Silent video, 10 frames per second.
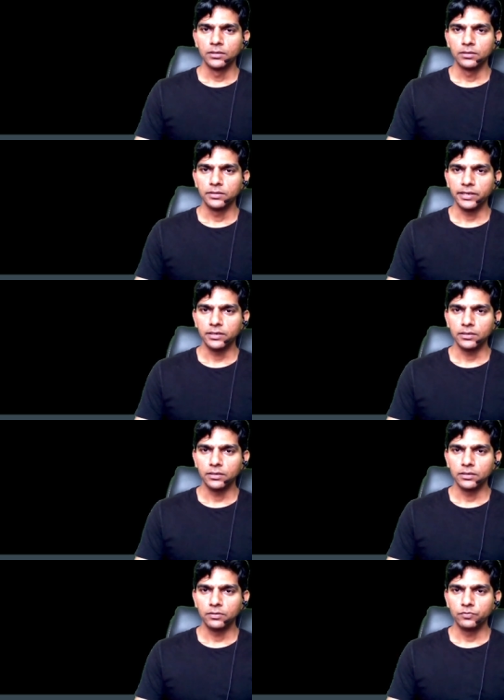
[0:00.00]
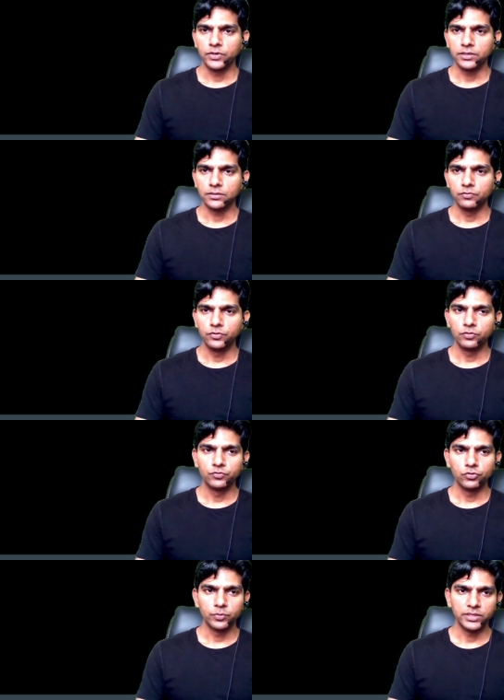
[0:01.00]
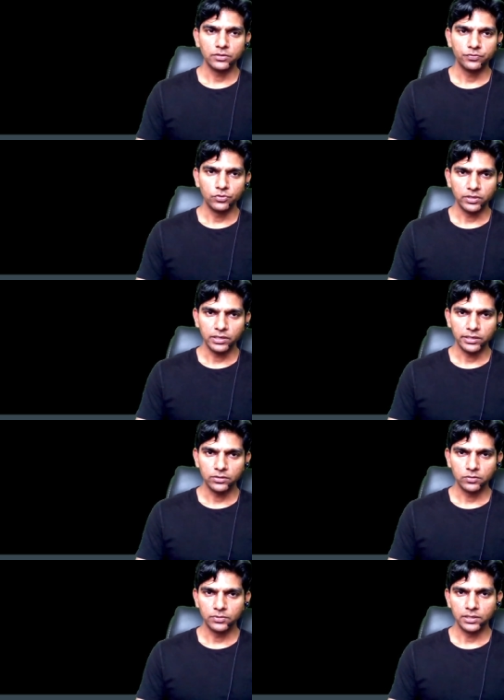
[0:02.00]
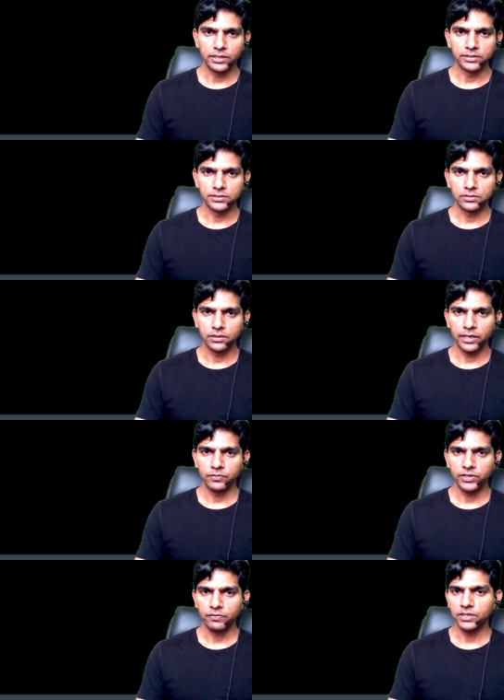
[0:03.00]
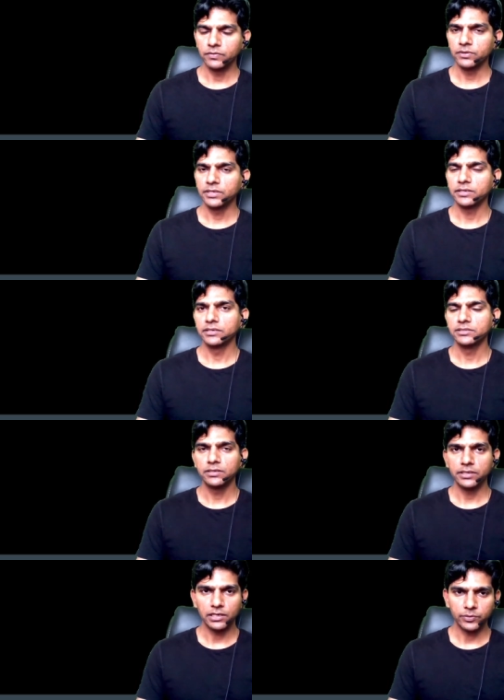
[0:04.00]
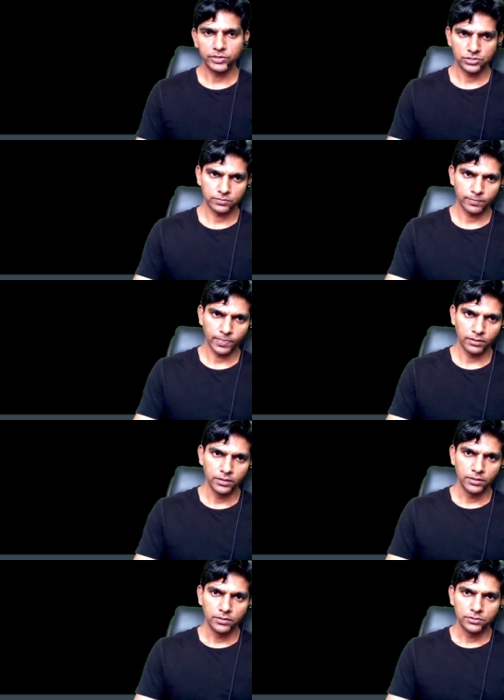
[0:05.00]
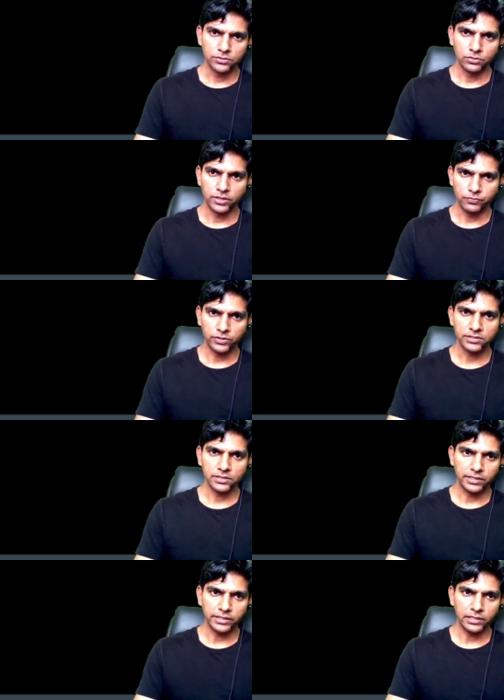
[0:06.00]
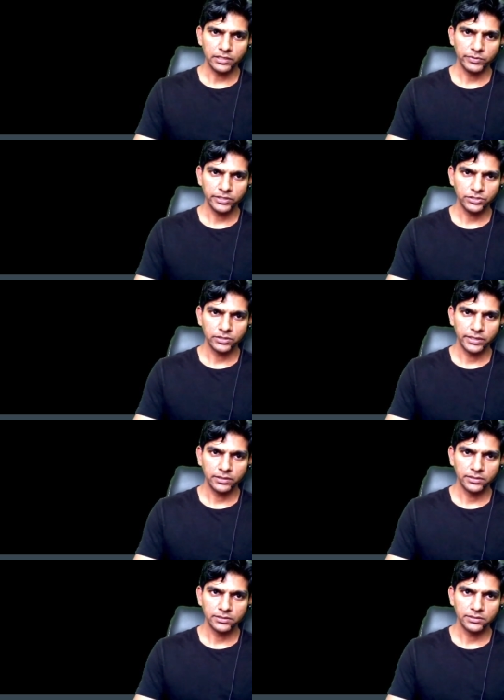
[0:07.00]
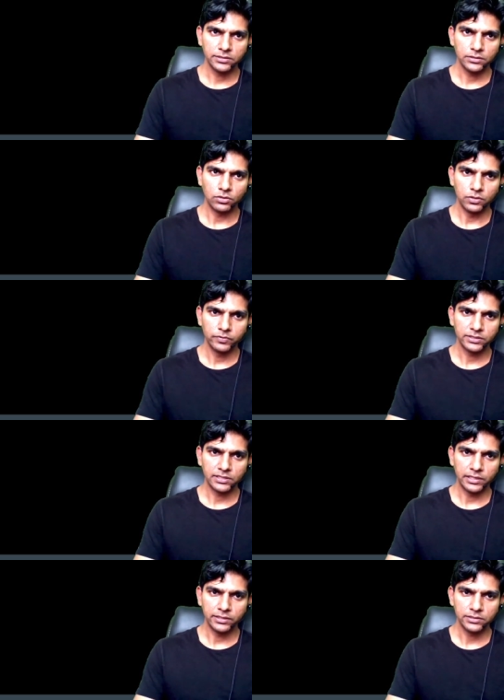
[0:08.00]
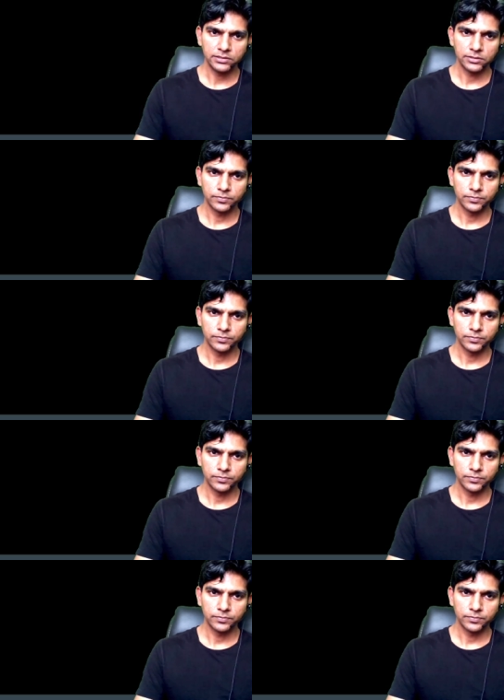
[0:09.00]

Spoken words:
Then what would be the focal length of the lens? And we have given that it is a real image. So if it is a real image and this is a convex lens,